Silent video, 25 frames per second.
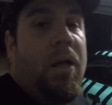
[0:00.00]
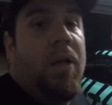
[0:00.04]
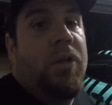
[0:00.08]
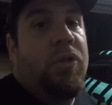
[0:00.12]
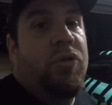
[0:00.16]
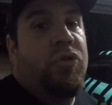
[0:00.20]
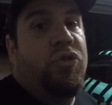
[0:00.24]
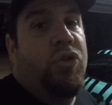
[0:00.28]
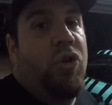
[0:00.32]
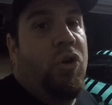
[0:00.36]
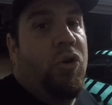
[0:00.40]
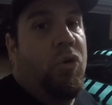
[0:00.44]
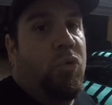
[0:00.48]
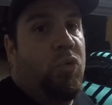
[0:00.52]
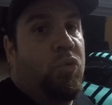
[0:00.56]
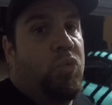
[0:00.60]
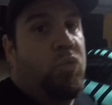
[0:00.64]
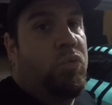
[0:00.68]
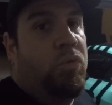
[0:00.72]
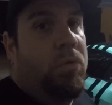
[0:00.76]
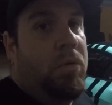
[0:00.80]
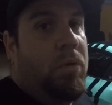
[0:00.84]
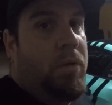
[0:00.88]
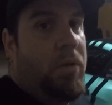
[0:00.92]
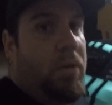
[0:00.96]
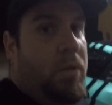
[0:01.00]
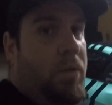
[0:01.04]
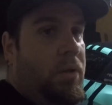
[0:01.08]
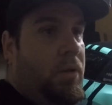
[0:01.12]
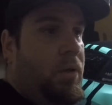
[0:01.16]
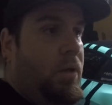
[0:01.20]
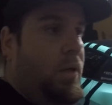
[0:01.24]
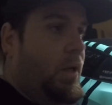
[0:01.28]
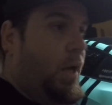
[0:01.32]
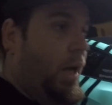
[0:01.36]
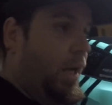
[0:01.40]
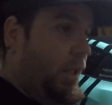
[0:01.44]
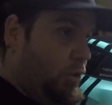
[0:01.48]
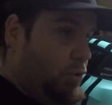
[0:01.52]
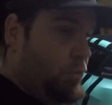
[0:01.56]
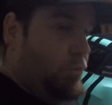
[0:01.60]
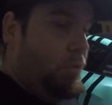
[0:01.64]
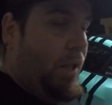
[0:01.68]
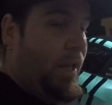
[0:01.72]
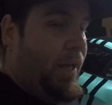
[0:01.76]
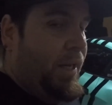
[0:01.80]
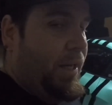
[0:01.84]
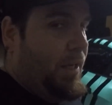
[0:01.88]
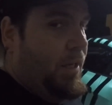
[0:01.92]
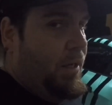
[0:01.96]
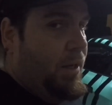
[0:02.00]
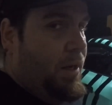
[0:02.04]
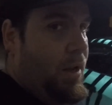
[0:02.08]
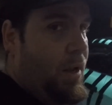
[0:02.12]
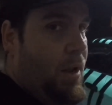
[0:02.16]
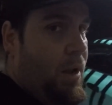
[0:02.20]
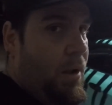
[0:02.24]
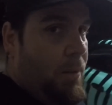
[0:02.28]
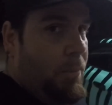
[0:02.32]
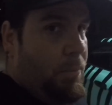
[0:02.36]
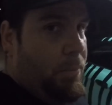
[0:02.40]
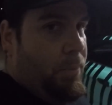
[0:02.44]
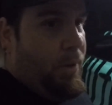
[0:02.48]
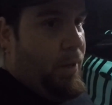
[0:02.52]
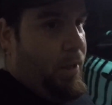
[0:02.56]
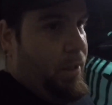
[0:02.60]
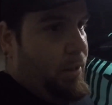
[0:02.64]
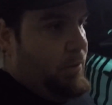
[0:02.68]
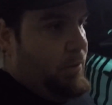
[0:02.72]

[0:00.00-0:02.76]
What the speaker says: So I do like it, but